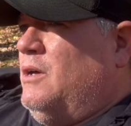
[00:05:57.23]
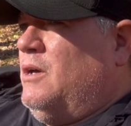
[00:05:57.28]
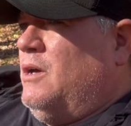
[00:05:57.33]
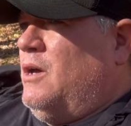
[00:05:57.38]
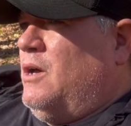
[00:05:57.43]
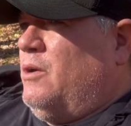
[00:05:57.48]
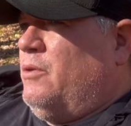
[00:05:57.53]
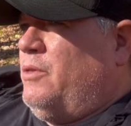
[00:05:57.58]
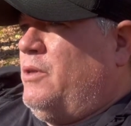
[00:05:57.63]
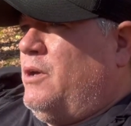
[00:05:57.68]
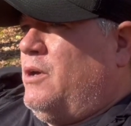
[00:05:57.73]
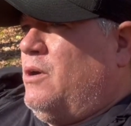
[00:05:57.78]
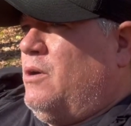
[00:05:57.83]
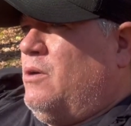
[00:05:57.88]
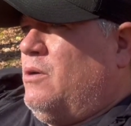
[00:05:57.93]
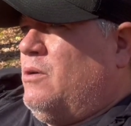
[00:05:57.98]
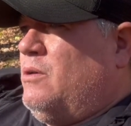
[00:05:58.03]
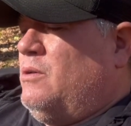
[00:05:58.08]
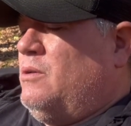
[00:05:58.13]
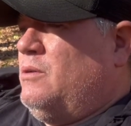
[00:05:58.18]
I don't think
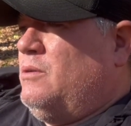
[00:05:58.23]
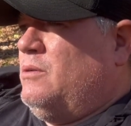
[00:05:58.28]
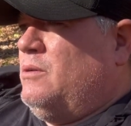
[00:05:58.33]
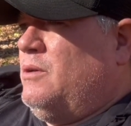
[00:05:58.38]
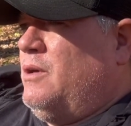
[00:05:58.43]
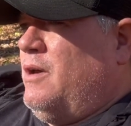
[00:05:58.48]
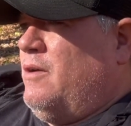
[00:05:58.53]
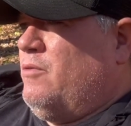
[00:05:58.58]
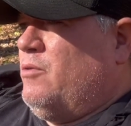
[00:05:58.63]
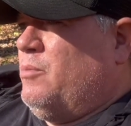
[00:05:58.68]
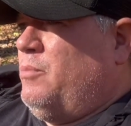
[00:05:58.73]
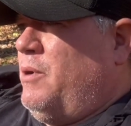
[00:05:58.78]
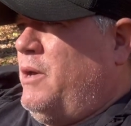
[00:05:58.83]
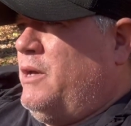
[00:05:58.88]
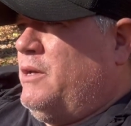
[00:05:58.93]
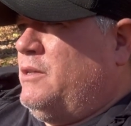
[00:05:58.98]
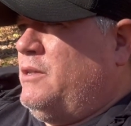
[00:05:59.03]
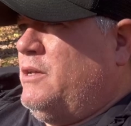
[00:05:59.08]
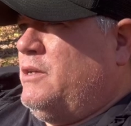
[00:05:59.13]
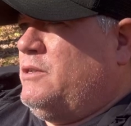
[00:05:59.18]
I'll ever pay
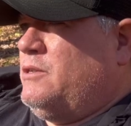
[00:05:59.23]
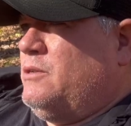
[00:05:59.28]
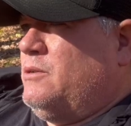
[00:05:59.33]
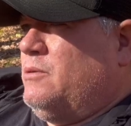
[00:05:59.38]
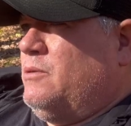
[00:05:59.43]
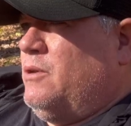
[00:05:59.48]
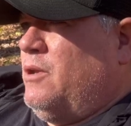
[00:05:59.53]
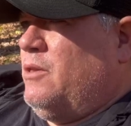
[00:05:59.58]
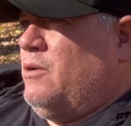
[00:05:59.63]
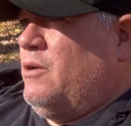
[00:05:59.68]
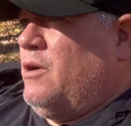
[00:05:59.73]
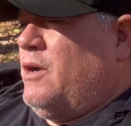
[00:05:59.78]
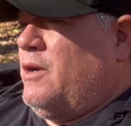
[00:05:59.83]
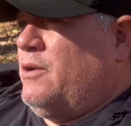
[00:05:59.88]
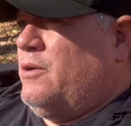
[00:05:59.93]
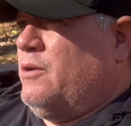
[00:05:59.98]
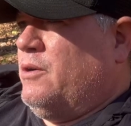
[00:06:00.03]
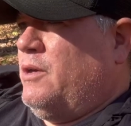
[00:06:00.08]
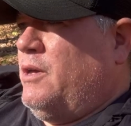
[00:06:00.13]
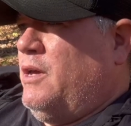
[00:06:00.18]
attention to another
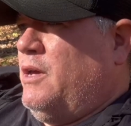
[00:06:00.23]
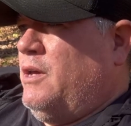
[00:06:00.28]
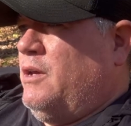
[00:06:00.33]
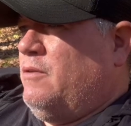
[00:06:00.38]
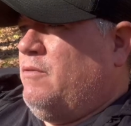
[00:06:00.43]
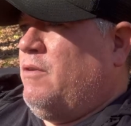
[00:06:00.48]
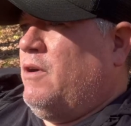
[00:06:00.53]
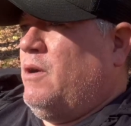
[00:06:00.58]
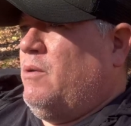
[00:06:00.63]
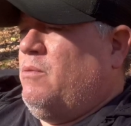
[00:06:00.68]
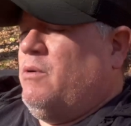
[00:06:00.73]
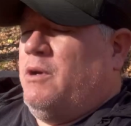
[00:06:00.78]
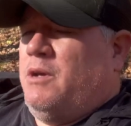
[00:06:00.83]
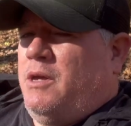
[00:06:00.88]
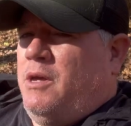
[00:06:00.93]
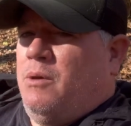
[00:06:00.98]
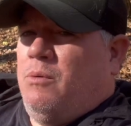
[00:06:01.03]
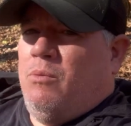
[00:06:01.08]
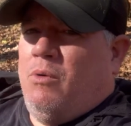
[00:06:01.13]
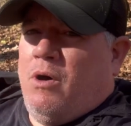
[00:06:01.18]
hiker again. If I want to
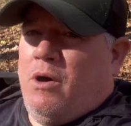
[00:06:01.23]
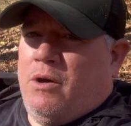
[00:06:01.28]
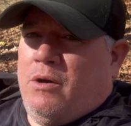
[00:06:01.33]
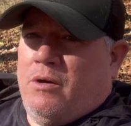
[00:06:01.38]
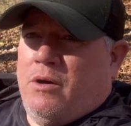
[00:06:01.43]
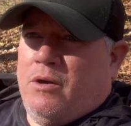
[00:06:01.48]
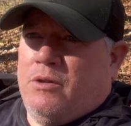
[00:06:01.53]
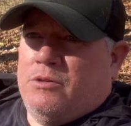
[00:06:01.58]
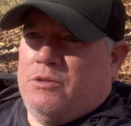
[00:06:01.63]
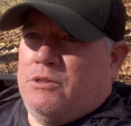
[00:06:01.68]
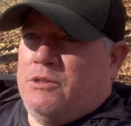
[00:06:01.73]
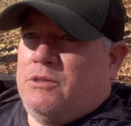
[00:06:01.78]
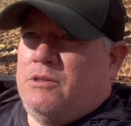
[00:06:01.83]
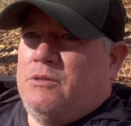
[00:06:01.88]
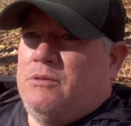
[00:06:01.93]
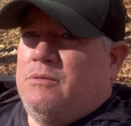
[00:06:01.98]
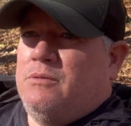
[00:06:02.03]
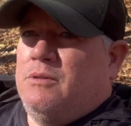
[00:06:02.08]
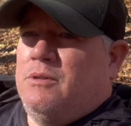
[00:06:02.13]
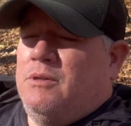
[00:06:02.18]
get water, I'll just
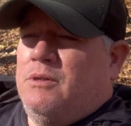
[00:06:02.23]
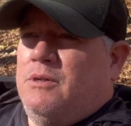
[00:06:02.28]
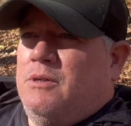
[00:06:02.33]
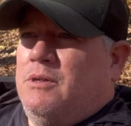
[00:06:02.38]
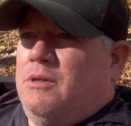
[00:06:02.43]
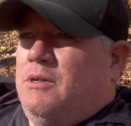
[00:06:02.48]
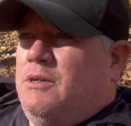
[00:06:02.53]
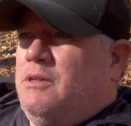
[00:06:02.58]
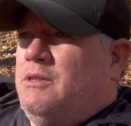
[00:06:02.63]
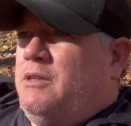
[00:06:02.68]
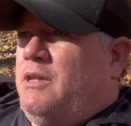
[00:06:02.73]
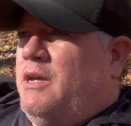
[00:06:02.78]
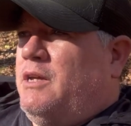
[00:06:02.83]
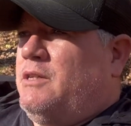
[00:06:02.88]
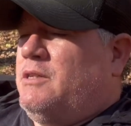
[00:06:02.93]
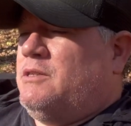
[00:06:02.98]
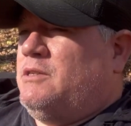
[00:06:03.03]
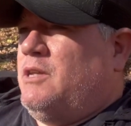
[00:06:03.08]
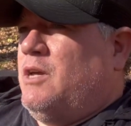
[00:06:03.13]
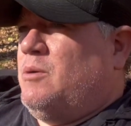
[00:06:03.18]
take
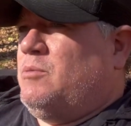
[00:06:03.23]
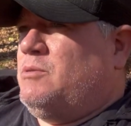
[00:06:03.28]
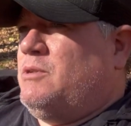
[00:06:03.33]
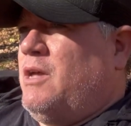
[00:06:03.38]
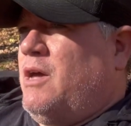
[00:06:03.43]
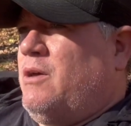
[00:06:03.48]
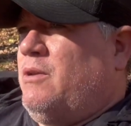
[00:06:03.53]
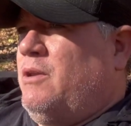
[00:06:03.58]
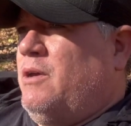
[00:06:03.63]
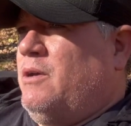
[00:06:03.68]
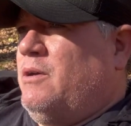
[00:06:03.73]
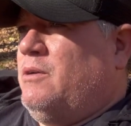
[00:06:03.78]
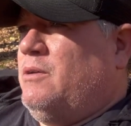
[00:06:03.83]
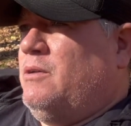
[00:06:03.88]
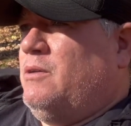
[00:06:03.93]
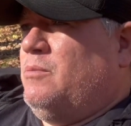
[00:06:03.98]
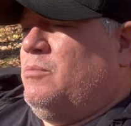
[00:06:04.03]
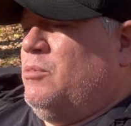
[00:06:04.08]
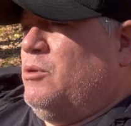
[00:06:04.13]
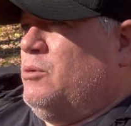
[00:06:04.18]
the steps down there,
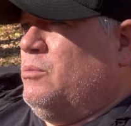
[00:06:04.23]
Blue